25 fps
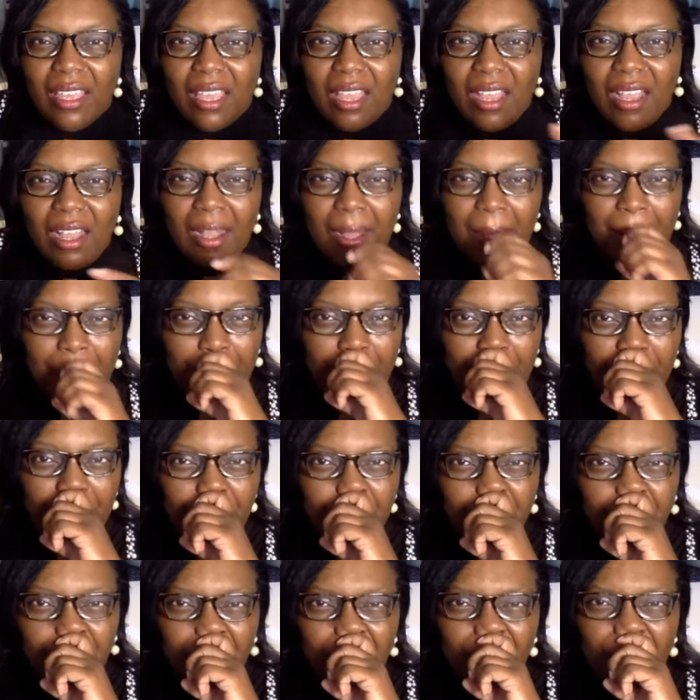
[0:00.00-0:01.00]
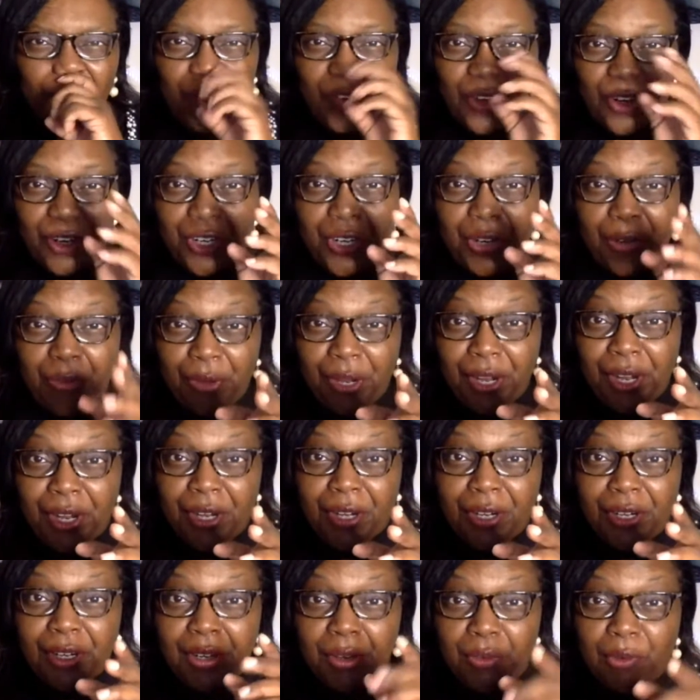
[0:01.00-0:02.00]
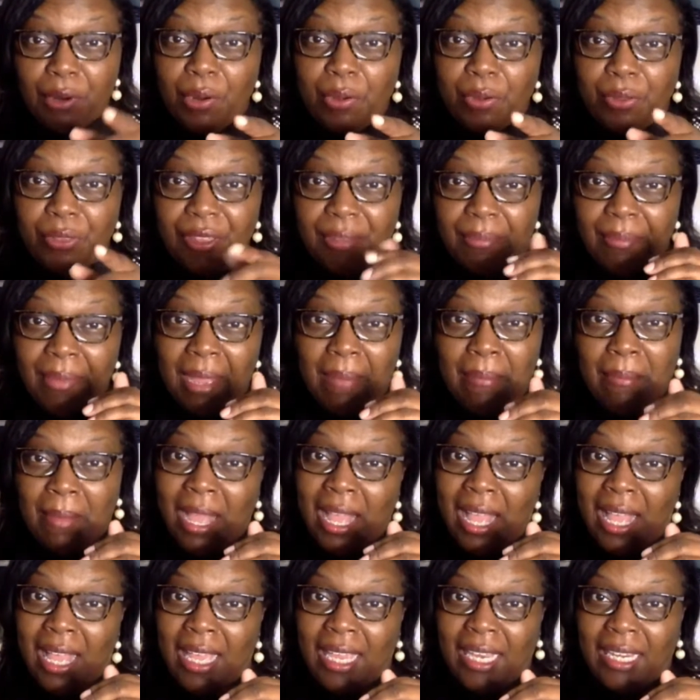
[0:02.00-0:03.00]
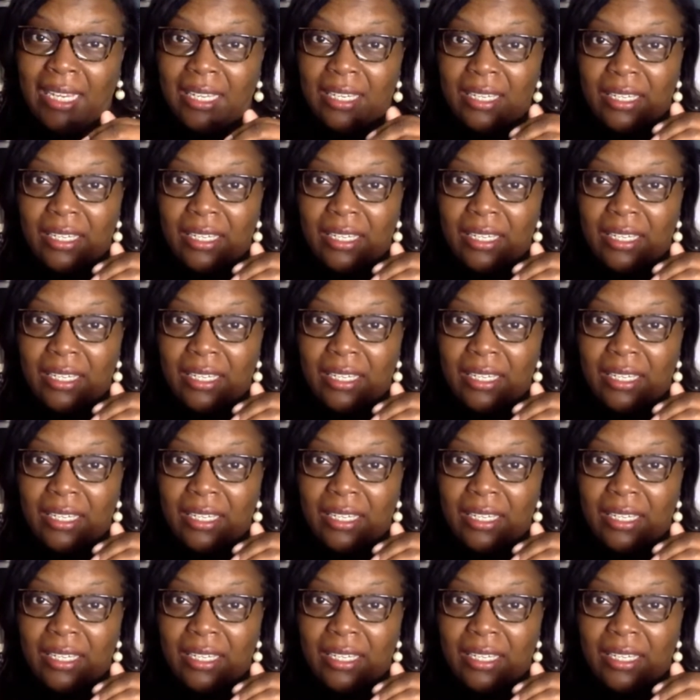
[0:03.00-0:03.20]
for career growth in my mind,